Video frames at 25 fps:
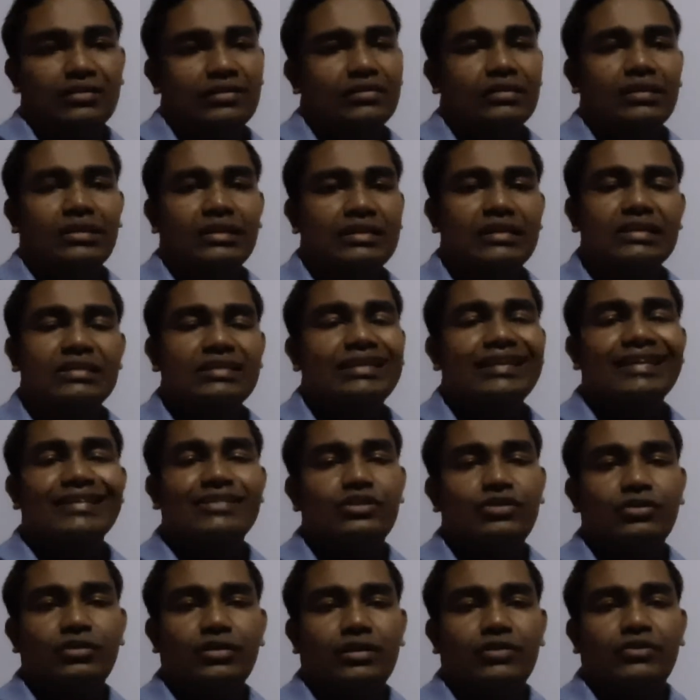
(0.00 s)
In this
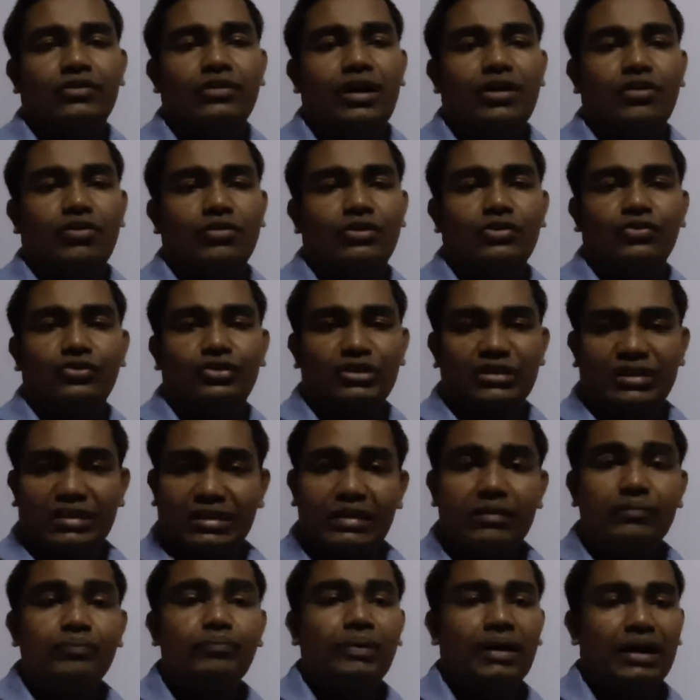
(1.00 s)
case, you are not using the
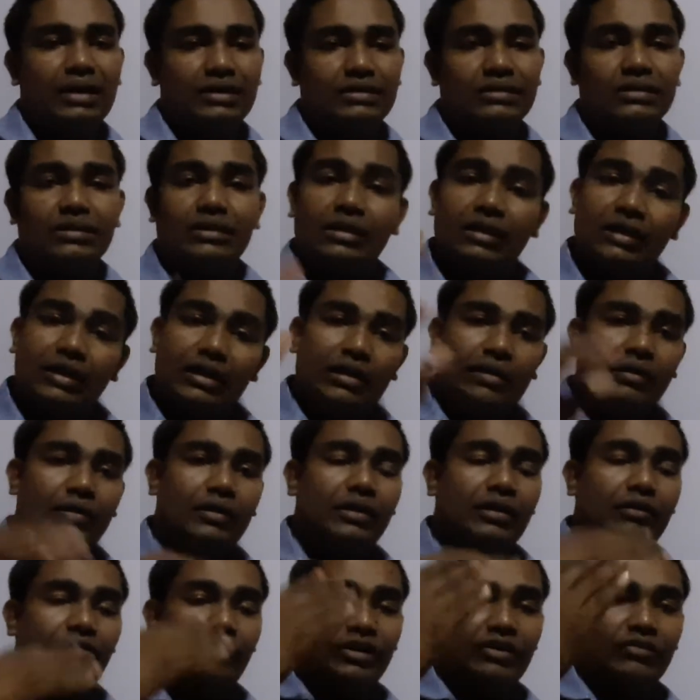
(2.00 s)
compass.
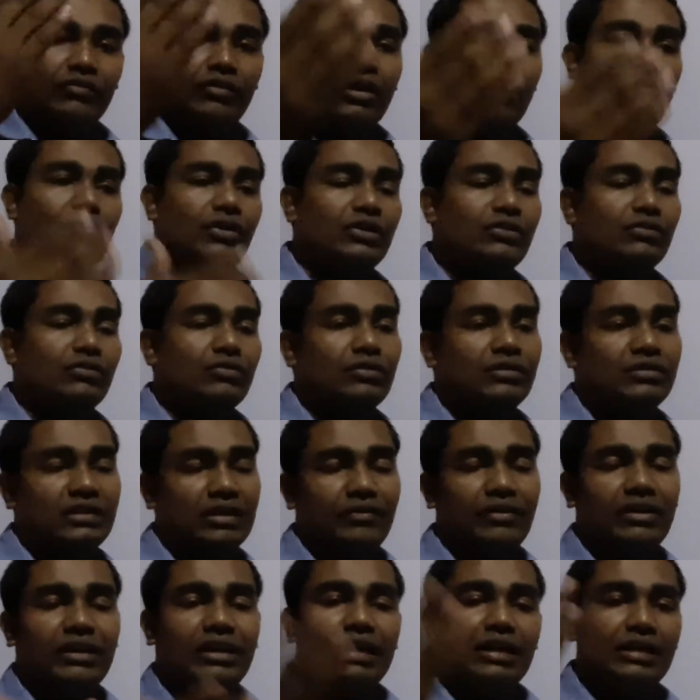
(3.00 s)
When you are going to
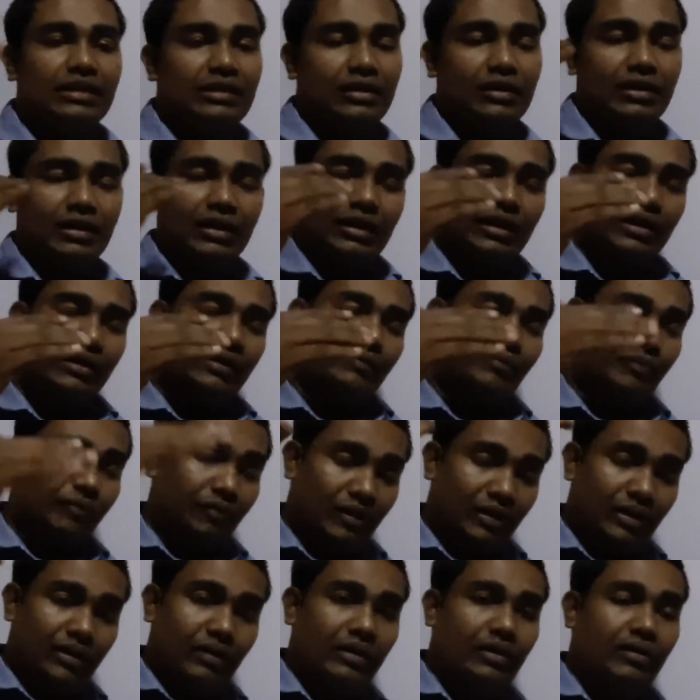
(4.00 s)
7,
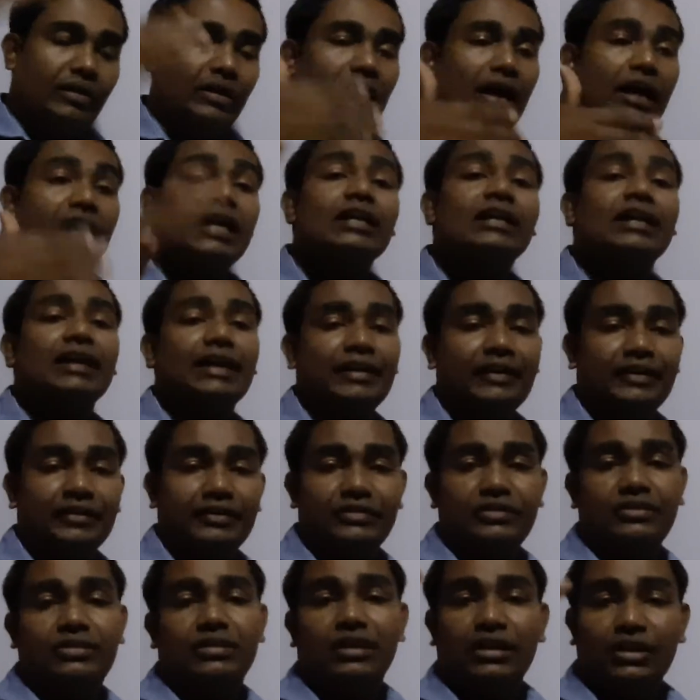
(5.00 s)
8 higher
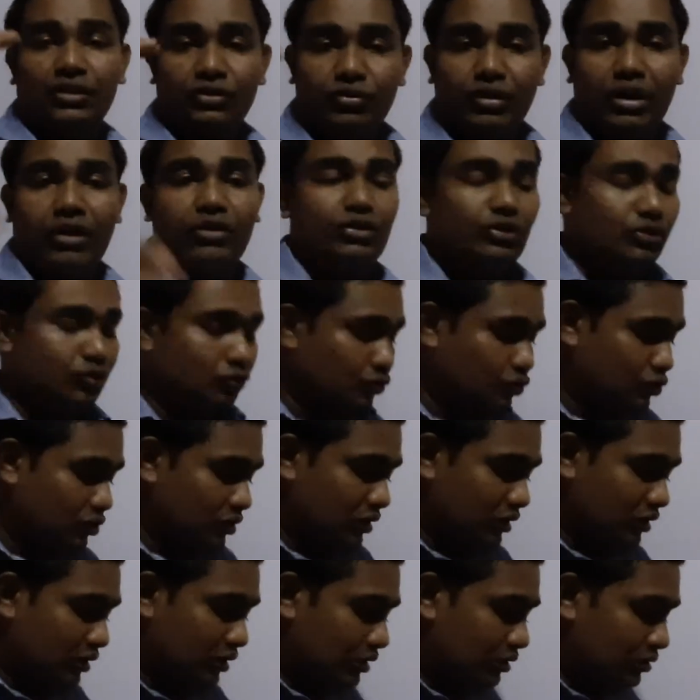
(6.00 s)
grades, you have to use
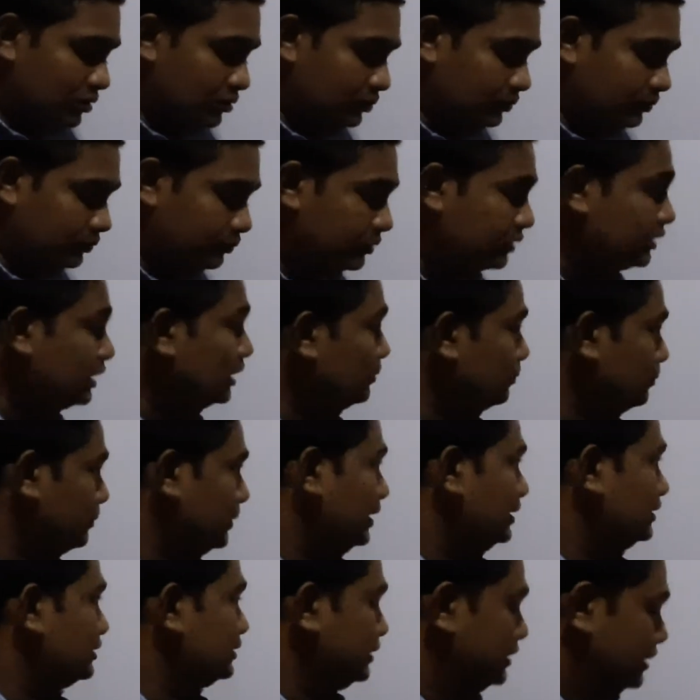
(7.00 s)

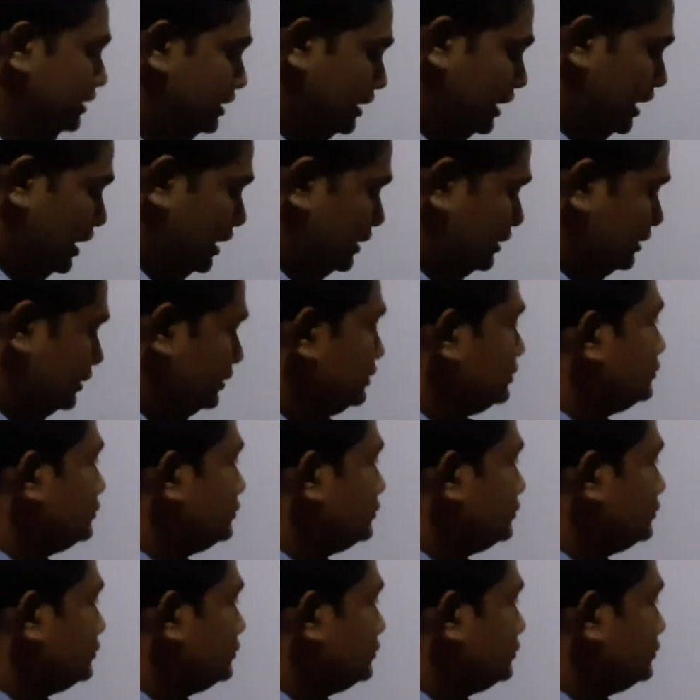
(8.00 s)
compass. Alright.